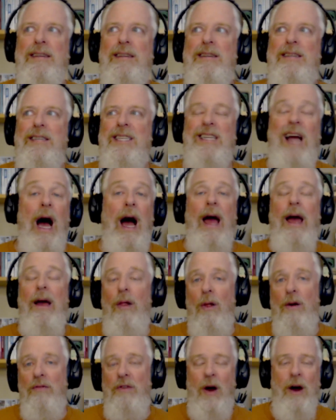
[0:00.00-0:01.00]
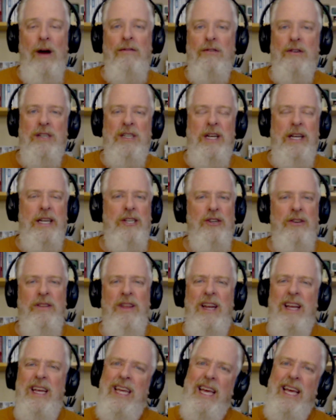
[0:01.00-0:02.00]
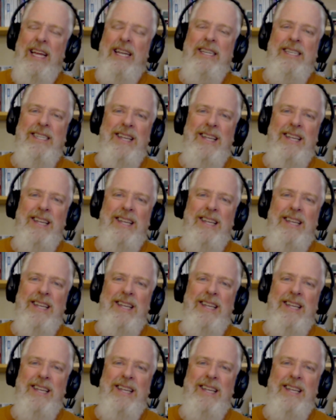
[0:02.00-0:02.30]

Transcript: style of conversation that, again,